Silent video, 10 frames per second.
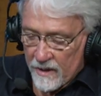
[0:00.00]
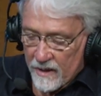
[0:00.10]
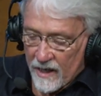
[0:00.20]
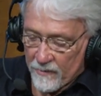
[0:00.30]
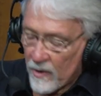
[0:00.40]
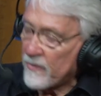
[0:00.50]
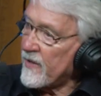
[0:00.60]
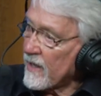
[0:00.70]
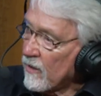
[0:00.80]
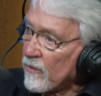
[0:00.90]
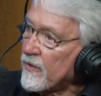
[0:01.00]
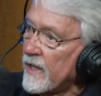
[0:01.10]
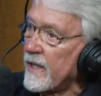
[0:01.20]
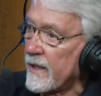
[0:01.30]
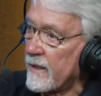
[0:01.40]
i wrote that whole
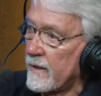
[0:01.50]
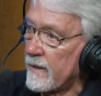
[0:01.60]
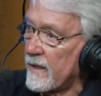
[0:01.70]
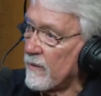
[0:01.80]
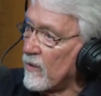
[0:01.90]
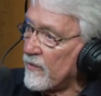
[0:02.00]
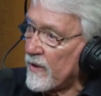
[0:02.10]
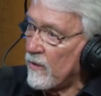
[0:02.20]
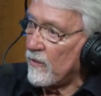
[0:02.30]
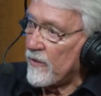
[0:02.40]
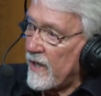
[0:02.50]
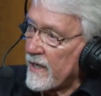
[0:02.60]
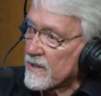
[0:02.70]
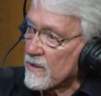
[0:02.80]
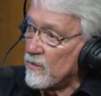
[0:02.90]
thing i wrote the whole thing
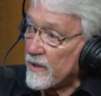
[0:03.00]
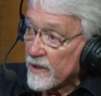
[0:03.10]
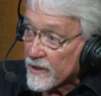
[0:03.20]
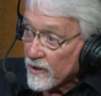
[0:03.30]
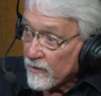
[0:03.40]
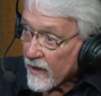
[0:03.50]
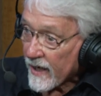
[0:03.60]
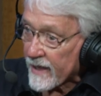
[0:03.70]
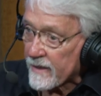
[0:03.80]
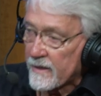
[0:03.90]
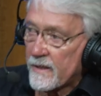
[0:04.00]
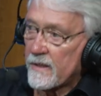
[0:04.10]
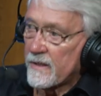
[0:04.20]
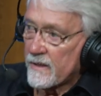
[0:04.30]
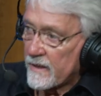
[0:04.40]
and so when you do that
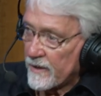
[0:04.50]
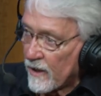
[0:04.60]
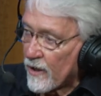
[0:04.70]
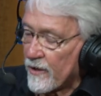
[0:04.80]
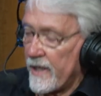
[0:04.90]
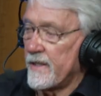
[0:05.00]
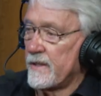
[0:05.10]
you learn it